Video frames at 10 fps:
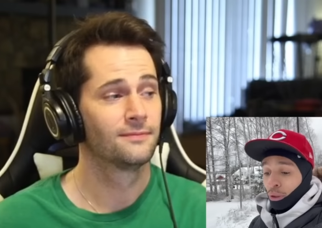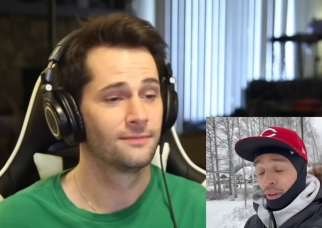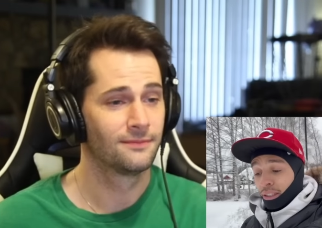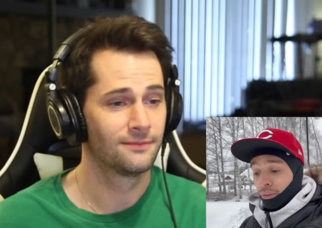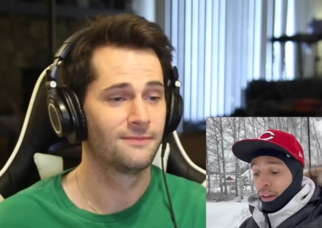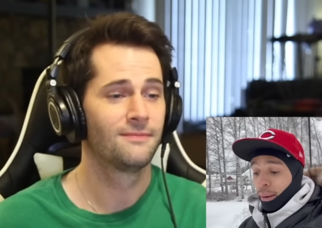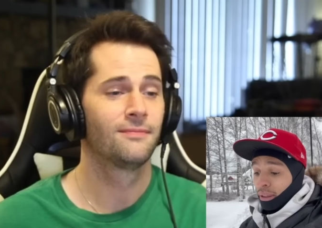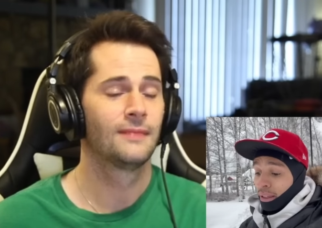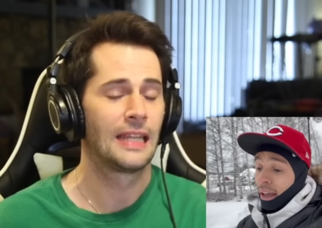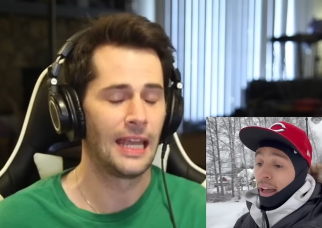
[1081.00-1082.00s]
Speaker 1: your friends and
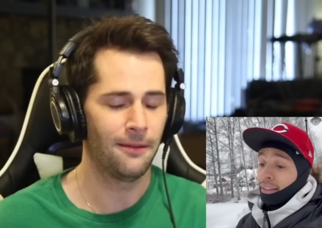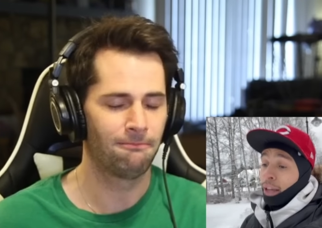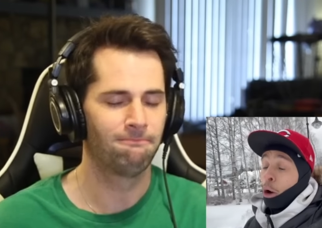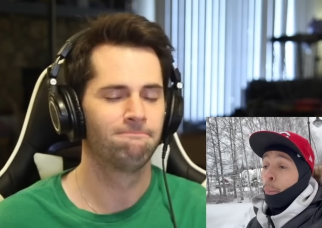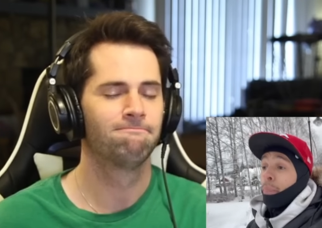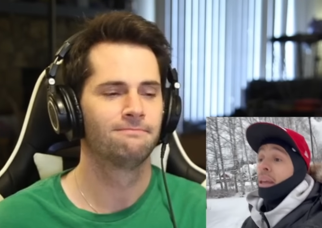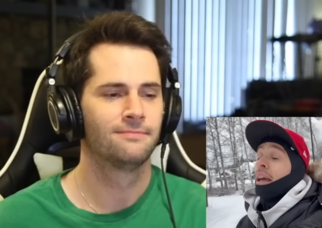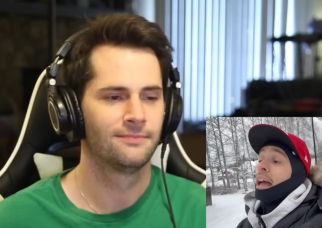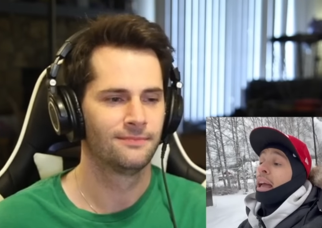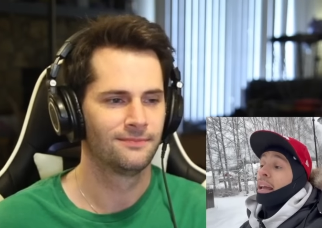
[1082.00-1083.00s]
family
Speaker 2: has helped
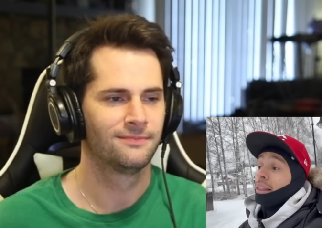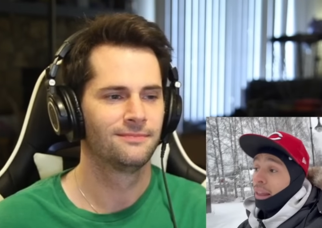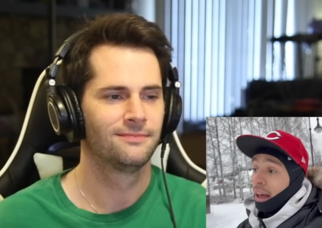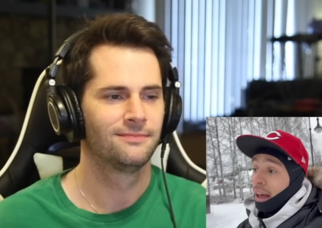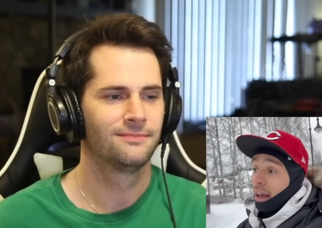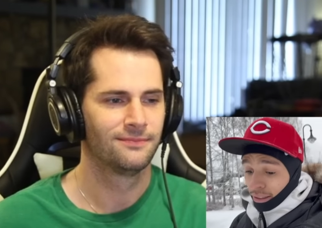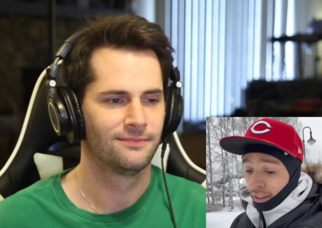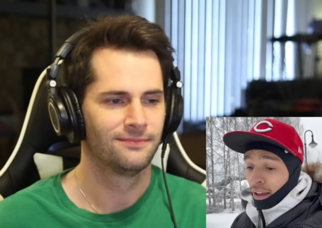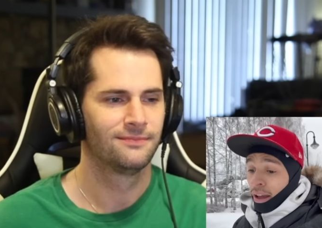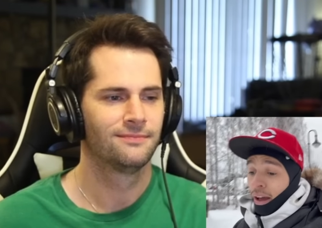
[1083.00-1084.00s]
me a lot.
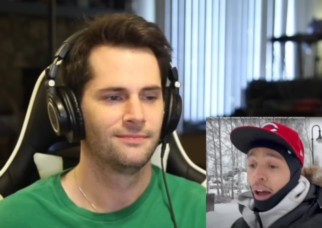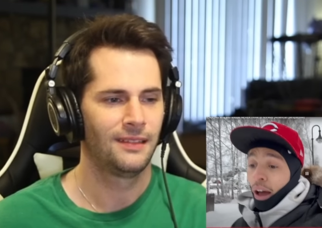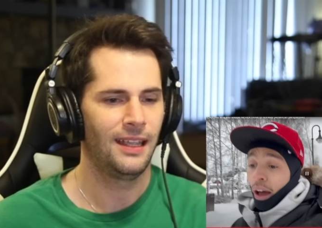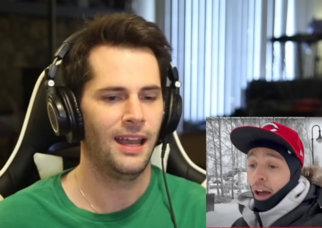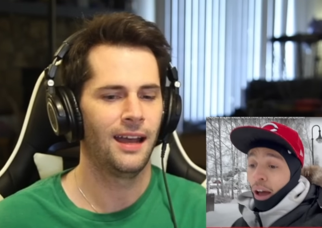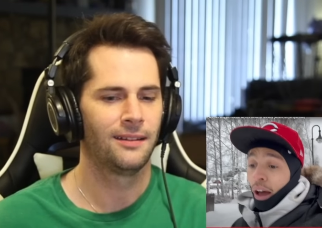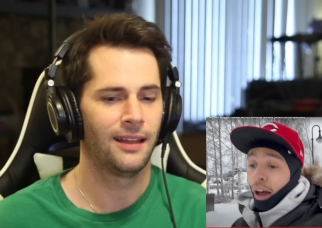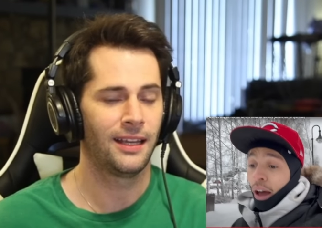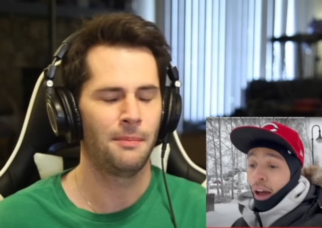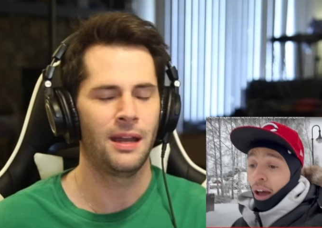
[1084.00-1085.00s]
Yeah,
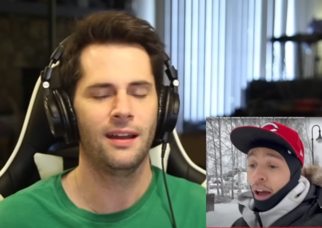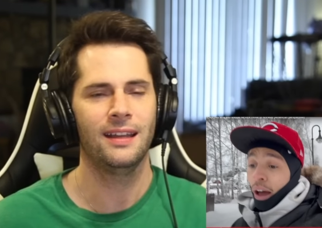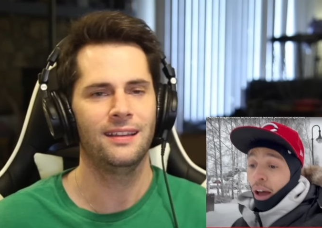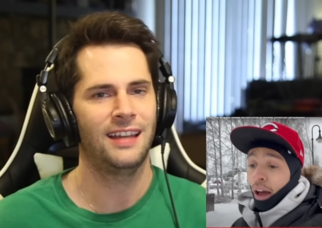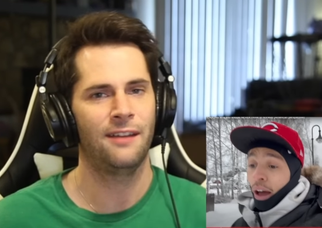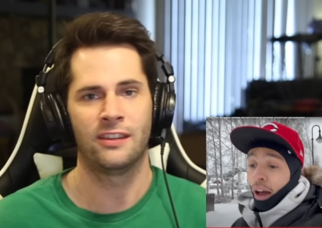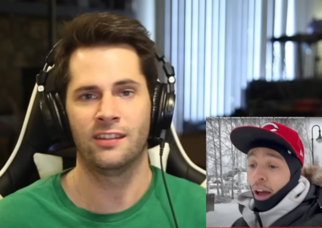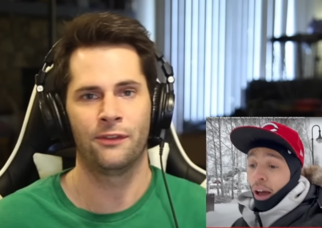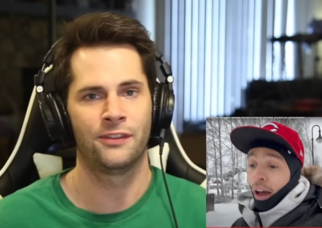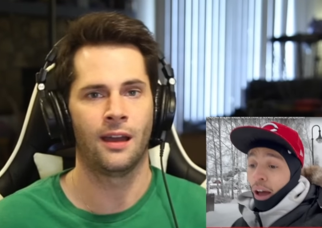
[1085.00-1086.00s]
like Americans have a
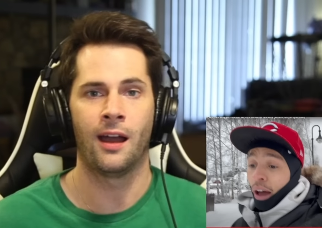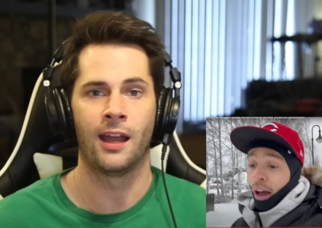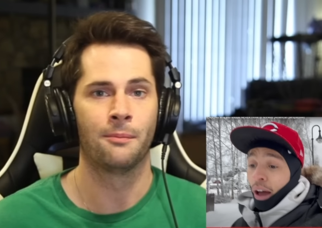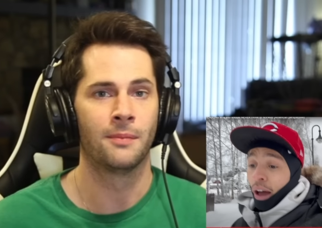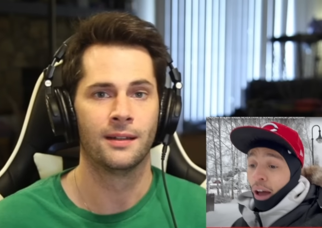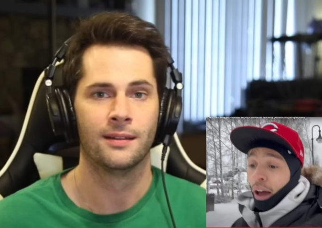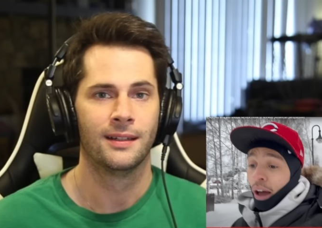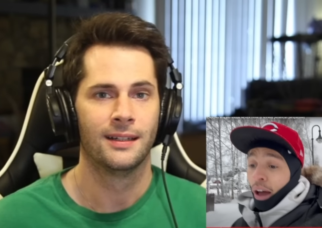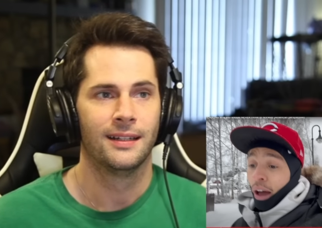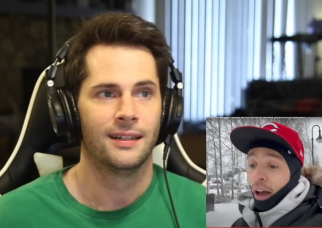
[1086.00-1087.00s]
tough time,
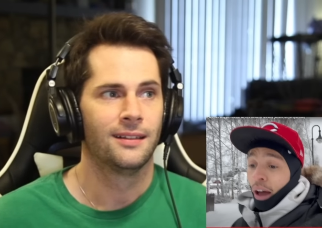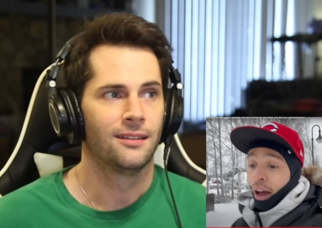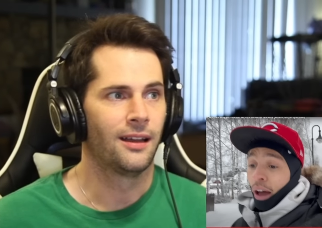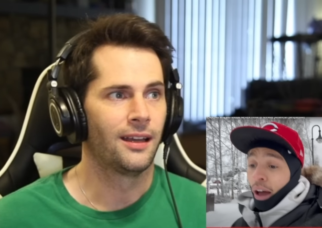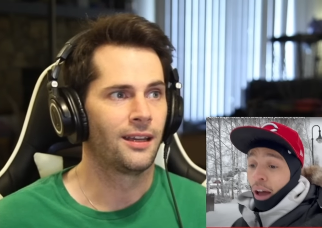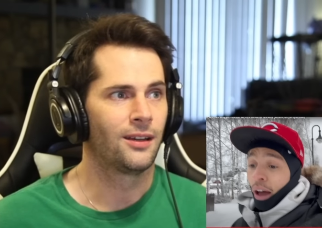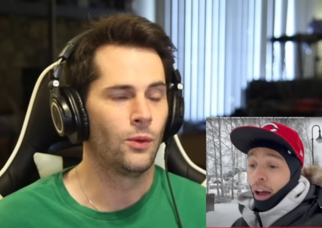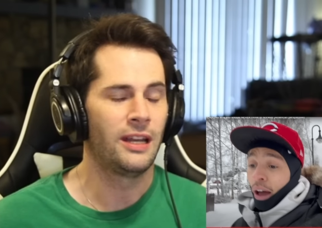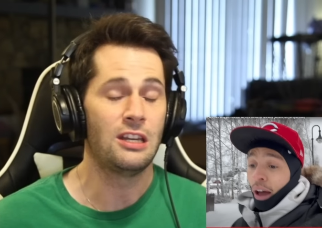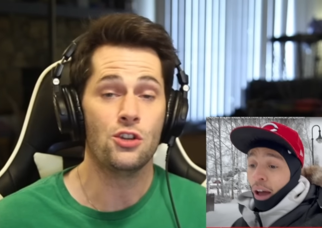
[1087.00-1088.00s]
like
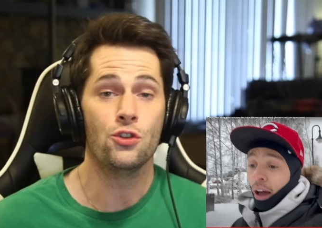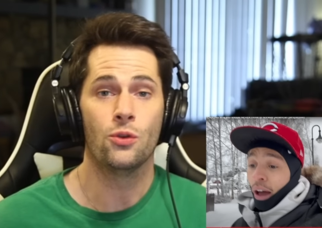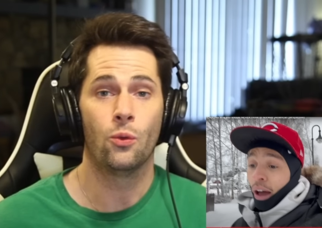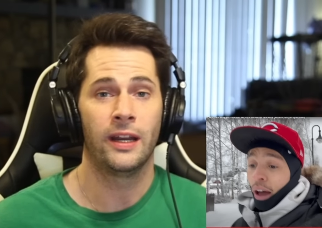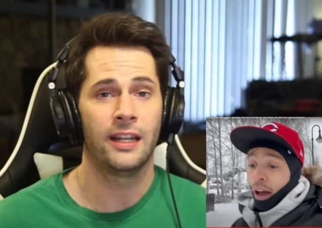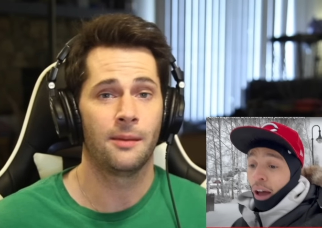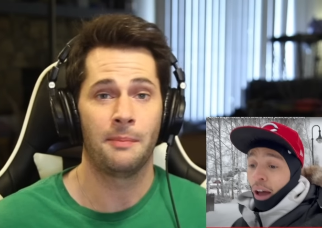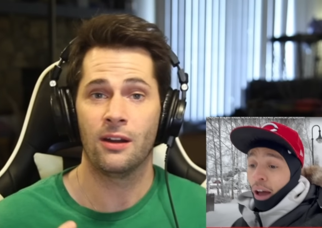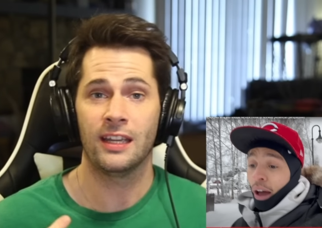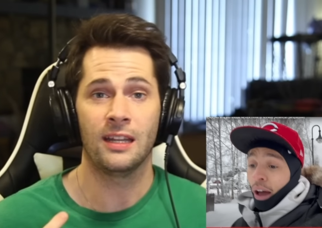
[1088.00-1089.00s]
when an
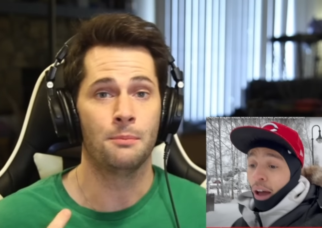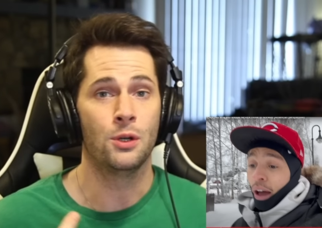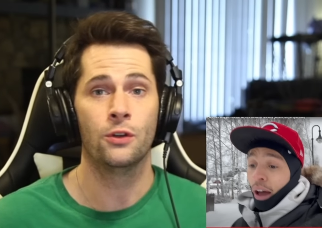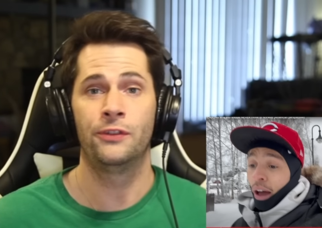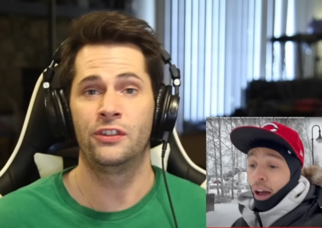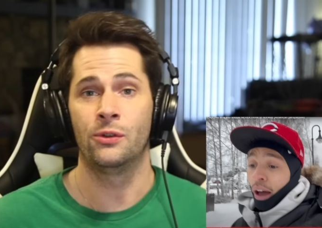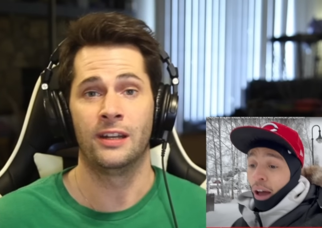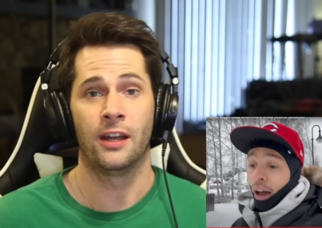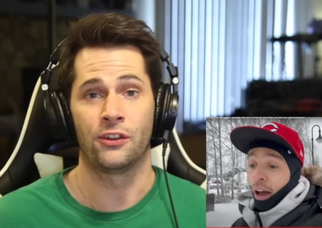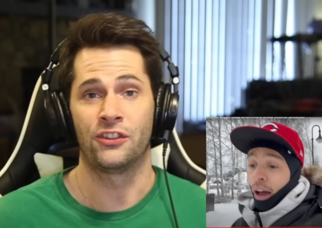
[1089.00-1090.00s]
American moves to
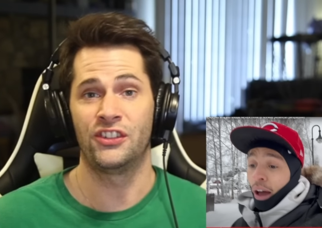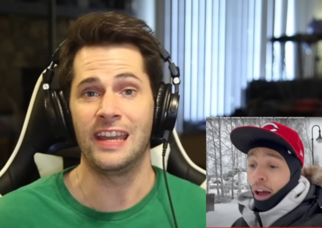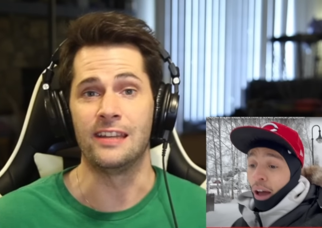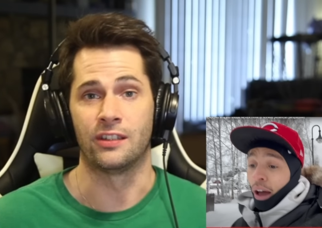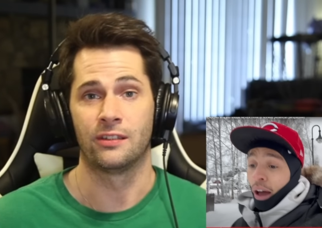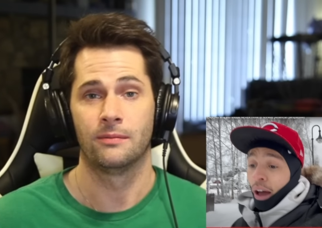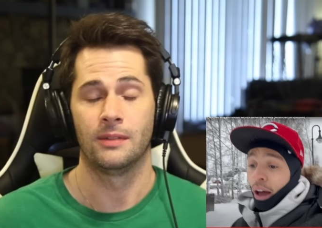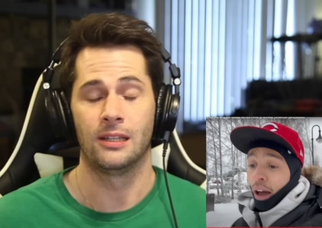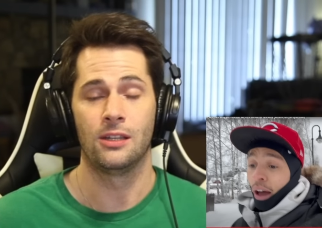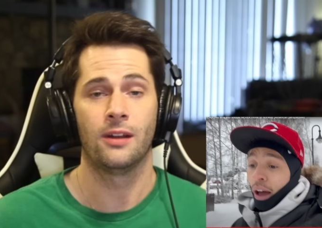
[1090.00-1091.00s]
another state
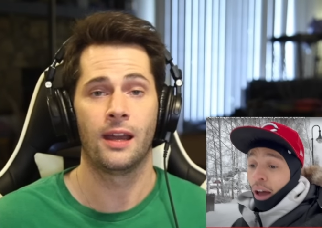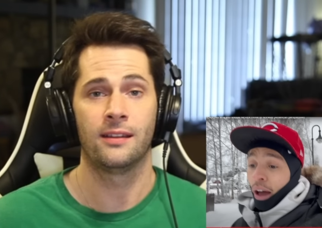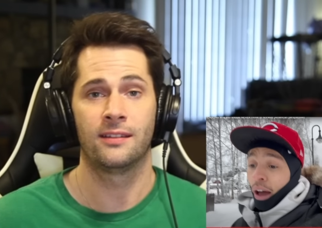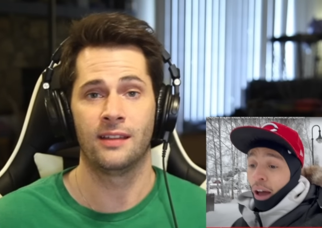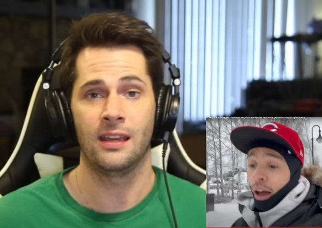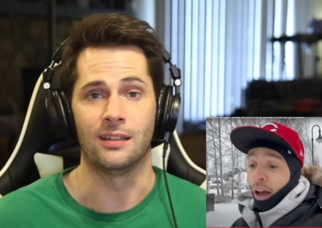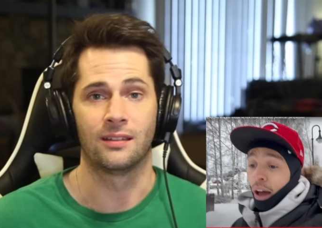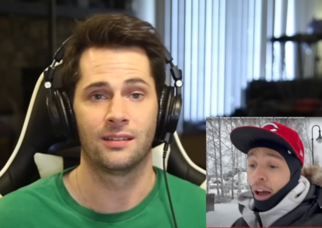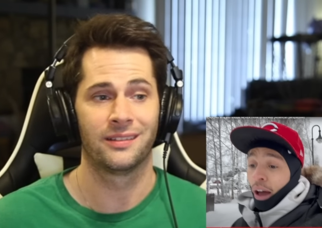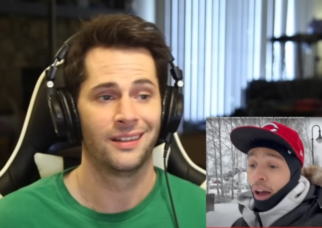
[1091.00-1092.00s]
in the United States,